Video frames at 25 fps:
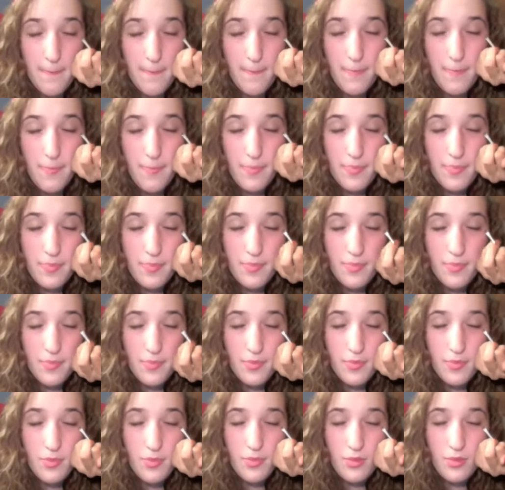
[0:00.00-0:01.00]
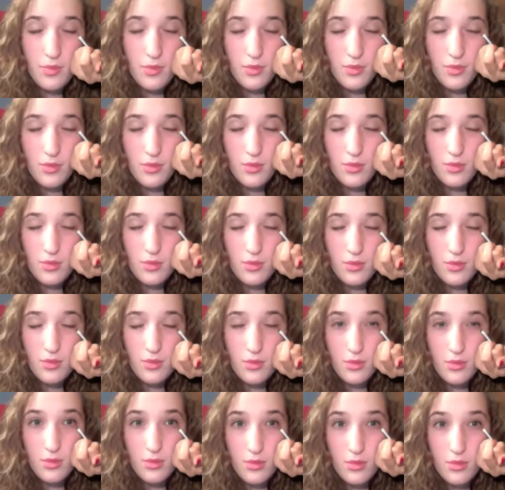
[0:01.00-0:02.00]
it out. Oh, open.
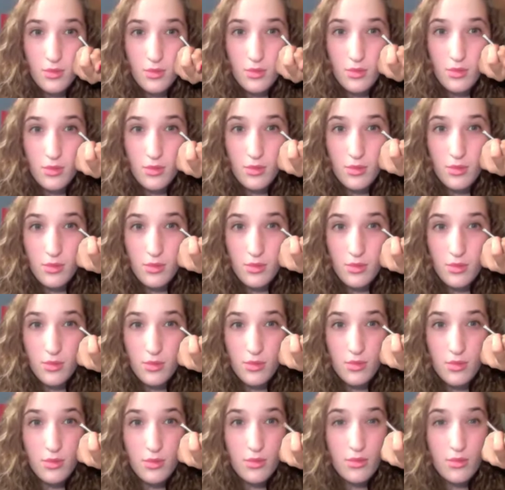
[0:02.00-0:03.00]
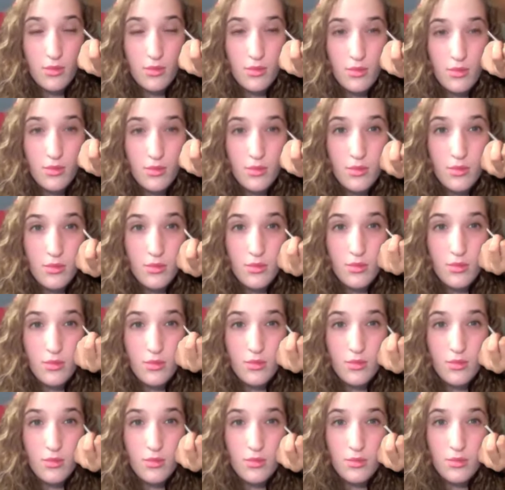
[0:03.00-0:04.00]
1 second, I wanna, okay,
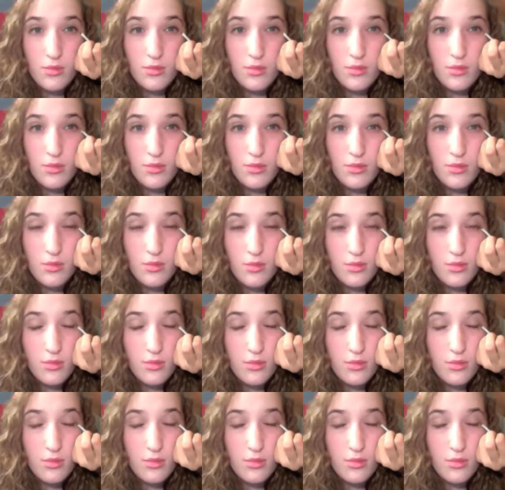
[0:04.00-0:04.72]
actually you can close.